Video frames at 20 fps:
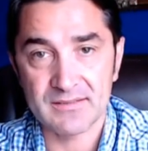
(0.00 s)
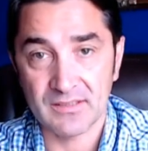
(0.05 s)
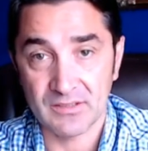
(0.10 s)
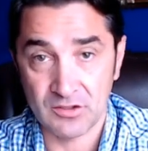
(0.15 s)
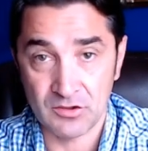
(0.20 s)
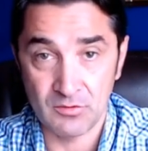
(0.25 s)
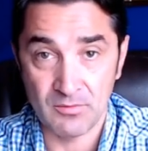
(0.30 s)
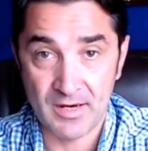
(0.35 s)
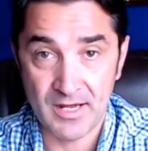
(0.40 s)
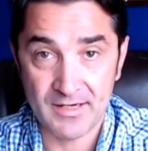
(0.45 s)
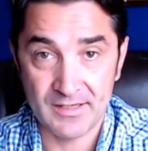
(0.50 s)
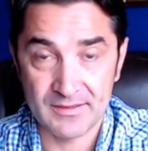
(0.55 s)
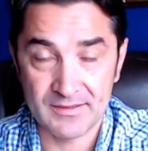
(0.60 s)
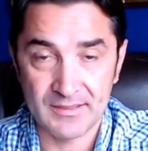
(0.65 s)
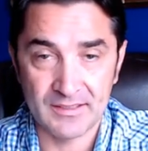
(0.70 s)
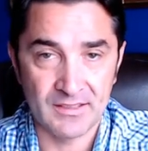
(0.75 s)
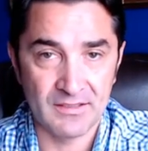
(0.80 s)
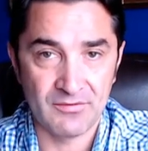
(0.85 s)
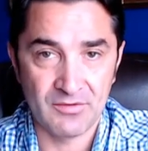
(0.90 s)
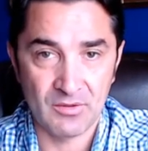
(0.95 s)

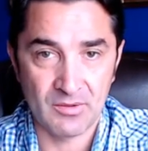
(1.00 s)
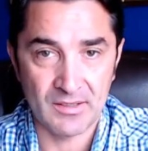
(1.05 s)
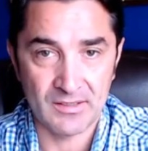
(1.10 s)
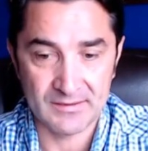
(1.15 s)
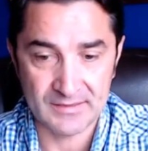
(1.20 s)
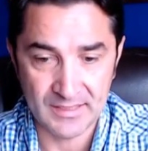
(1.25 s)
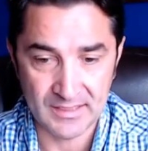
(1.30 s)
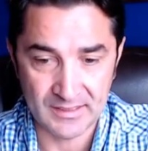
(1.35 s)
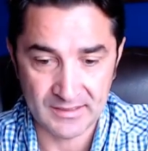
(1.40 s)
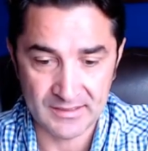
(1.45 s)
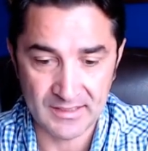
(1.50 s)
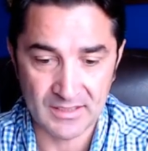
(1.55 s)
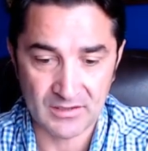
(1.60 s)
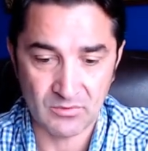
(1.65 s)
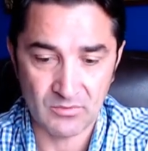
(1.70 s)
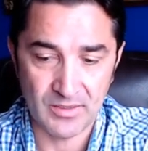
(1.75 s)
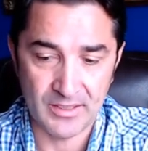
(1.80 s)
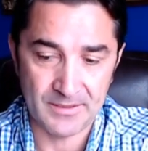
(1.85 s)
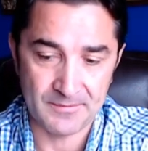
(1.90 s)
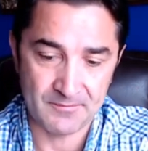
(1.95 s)
humanity, if you want to take it that
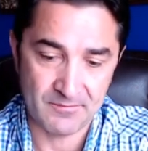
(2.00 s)
way.